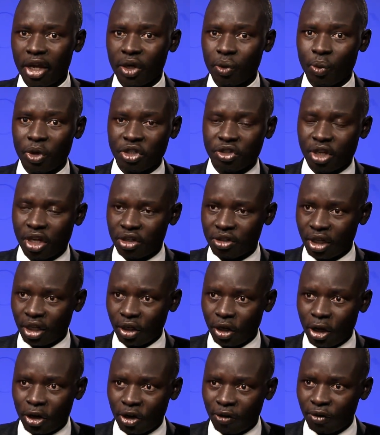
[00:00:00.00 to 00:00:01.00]
in which there is
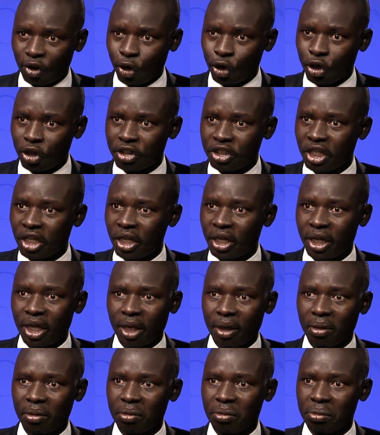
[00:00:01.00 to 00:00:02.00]
a lot of
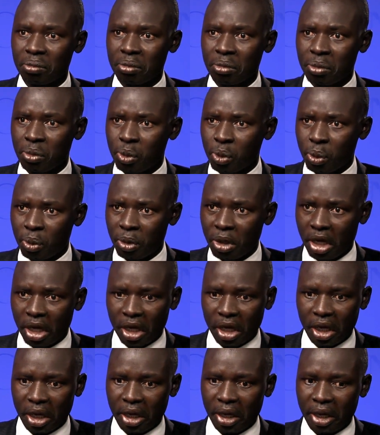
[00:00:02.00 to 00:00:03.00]
loyalty, and
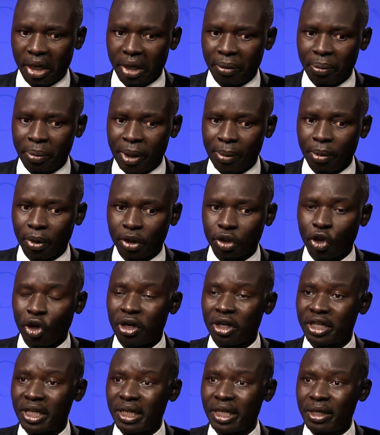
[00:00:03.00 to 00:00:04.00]
people
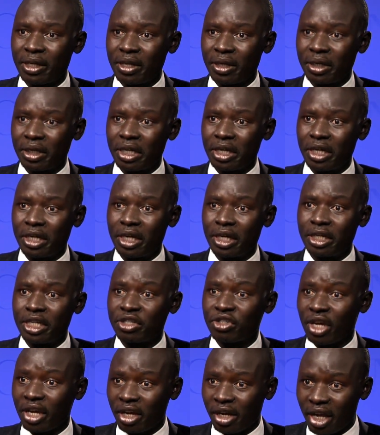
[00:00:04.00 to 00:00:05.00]
don't really
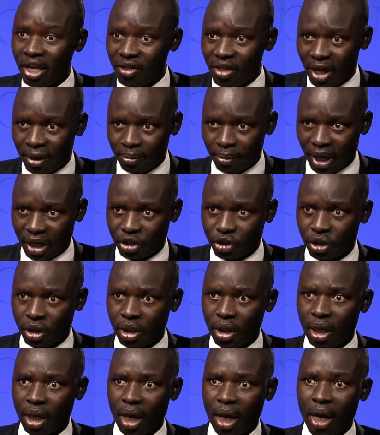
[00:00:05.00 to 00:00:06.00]
disagree that much.
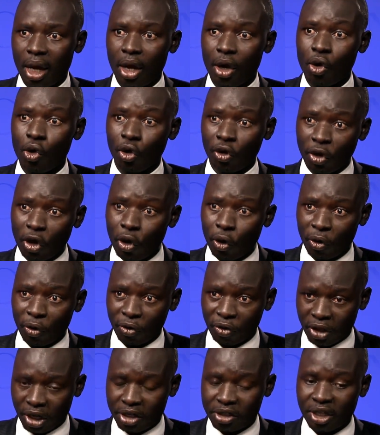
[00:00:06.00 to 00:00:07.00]

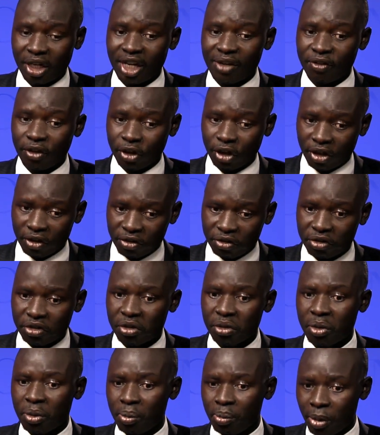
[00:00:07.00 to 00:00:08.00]
Although there is a level of
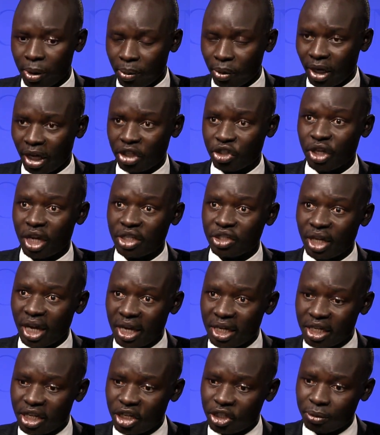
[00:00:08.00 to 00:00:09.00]
people exchange
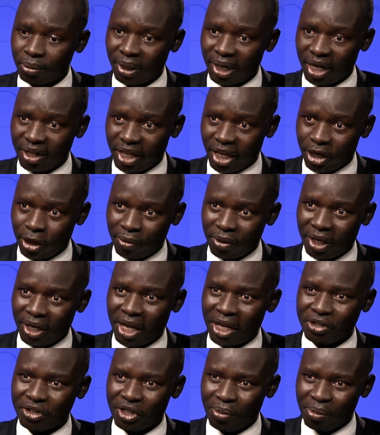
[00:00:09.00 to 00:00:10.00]
ideas, but at the end of
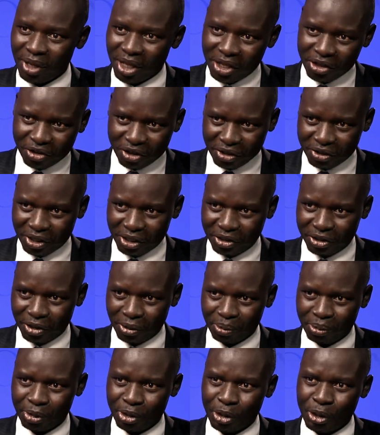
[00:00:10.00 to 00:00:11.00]
the day, it's a military
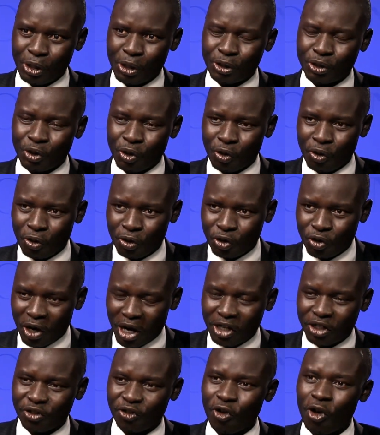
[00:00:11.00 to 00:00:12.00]
system. So
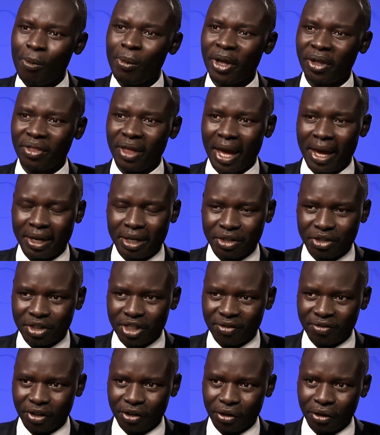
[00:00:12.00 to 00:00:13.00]
transforming that
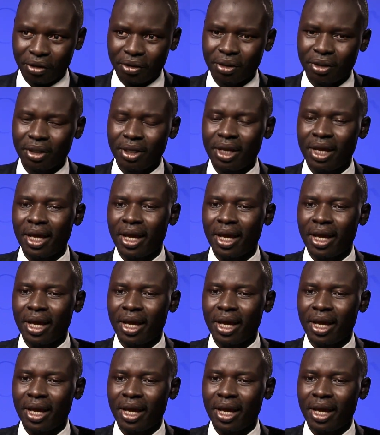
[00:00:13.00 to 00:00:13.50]
is difficult.